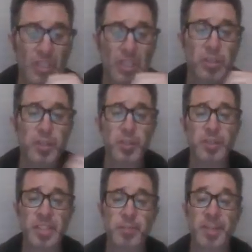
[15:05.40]
It also
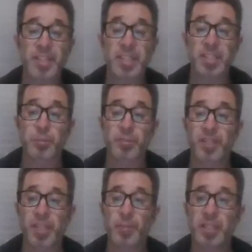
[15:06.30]
needs magnesium and
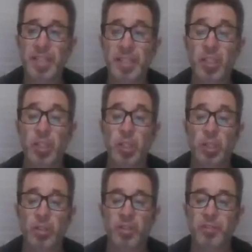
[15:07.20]
vitamin D.
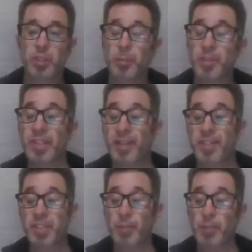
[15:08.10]
Too much
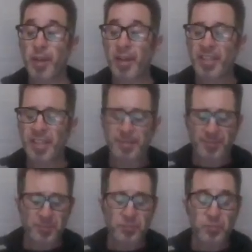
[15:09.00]
calcium in the body
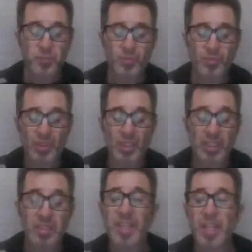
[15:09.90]

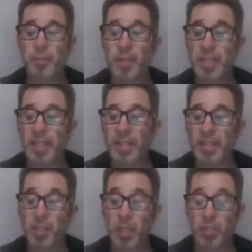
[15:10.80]
can be
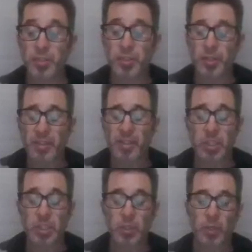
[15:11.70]
a concern.
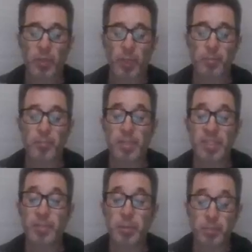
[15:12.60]
But
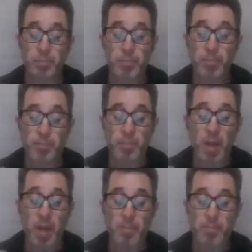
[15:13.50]
if you
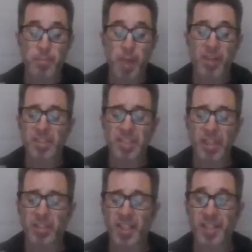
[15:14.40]
balance
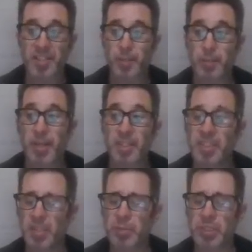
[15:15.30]
out calcium and
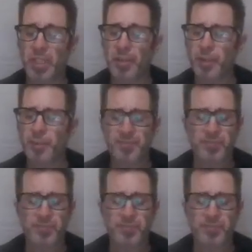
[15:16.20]
magnesium together.